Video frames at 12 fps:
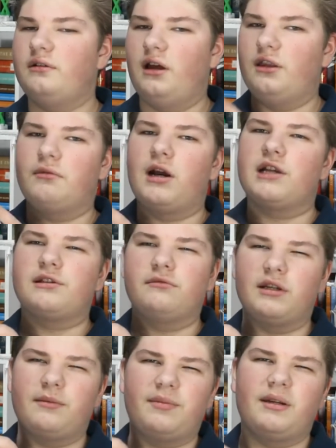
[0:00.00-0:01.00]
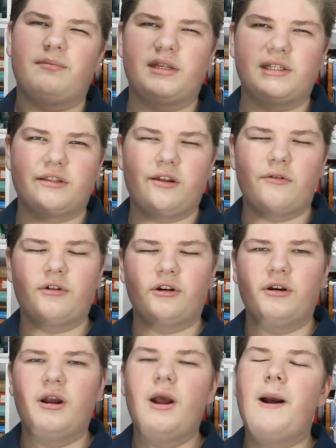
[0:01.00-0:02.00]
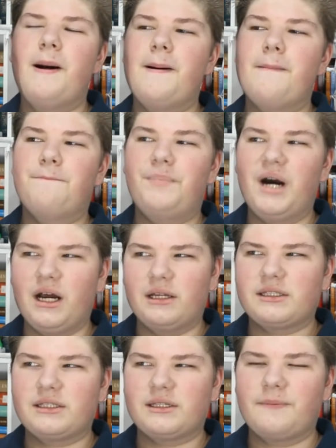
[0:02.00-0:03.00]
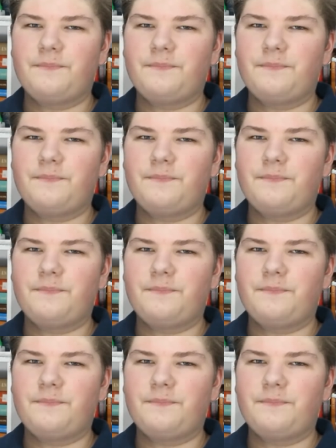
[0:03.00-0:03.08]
Otherwise, it would have been a bit slower. But